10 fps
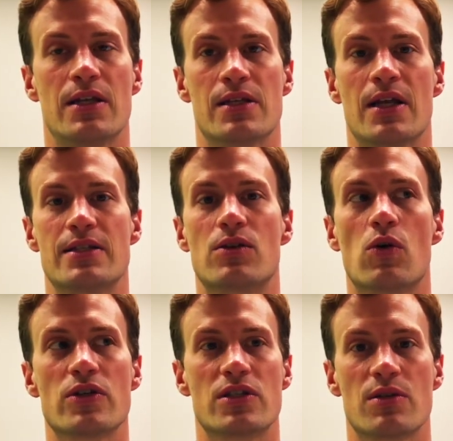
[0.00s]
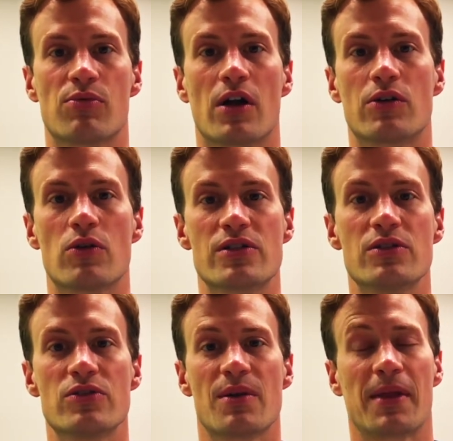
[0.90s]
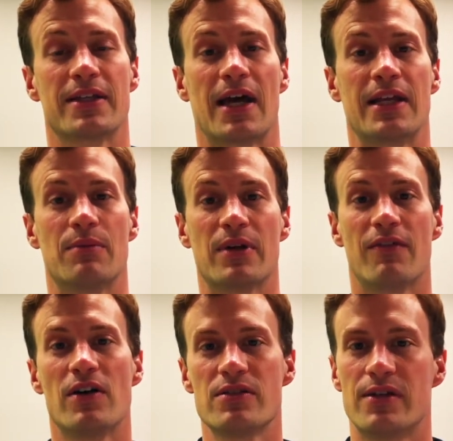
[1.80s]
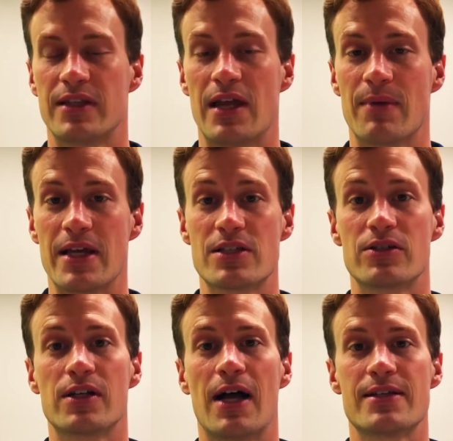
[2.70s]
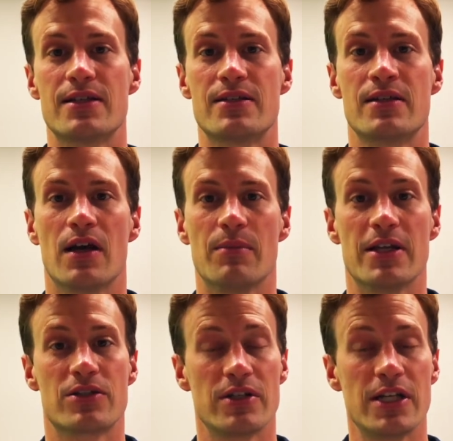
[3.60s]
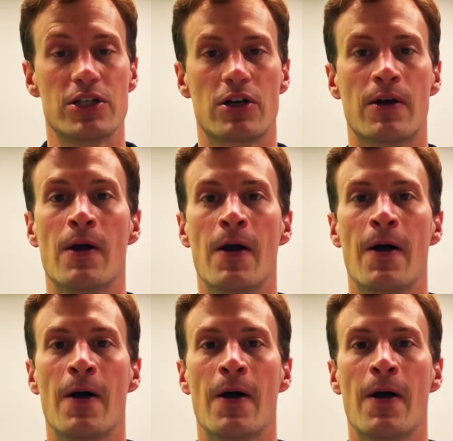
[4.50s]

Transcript: is a nice course, is a broad course to do something like that in, but I've also done that in my history classes. I'm a history teacher.